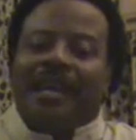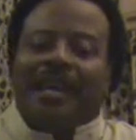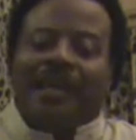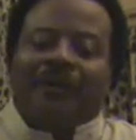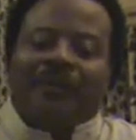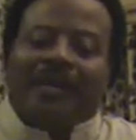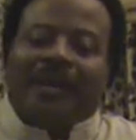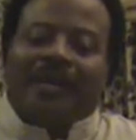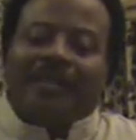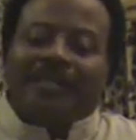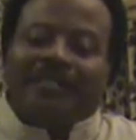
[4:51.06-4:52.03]
And we are
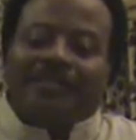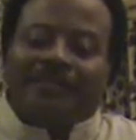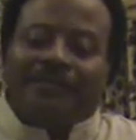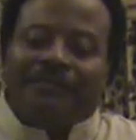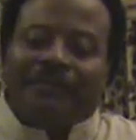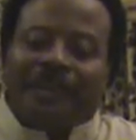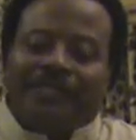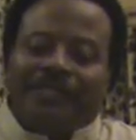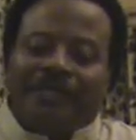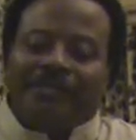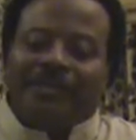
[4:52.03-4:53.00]
here to
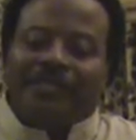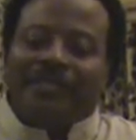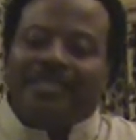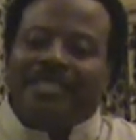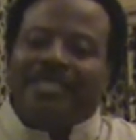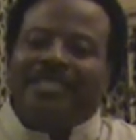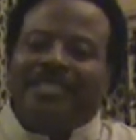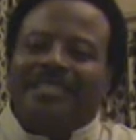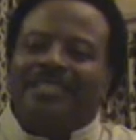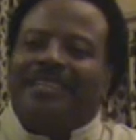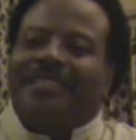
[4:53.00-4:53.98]
fellowship and to teach
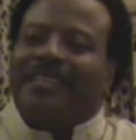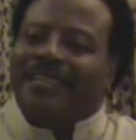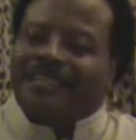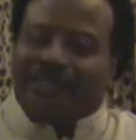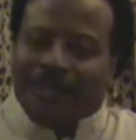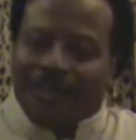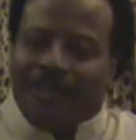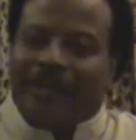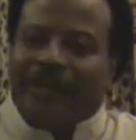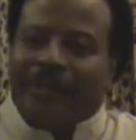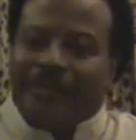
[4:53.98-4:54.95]
each other and to
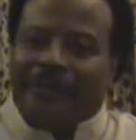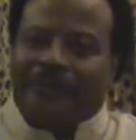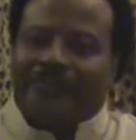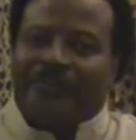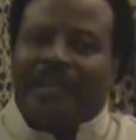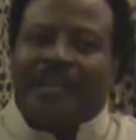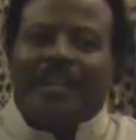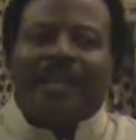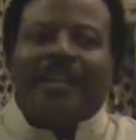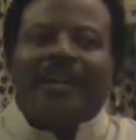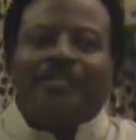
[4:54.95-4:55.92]
learn.
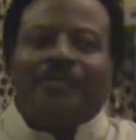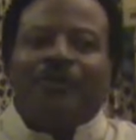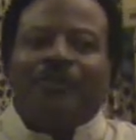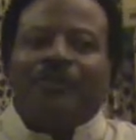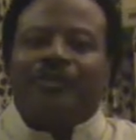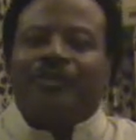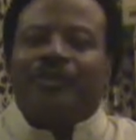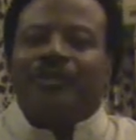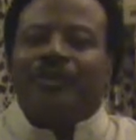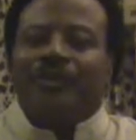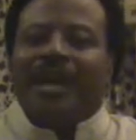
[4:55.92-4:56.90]
And also over to
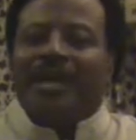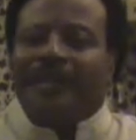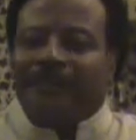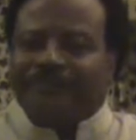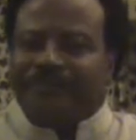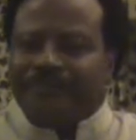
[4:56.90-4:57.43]
your right,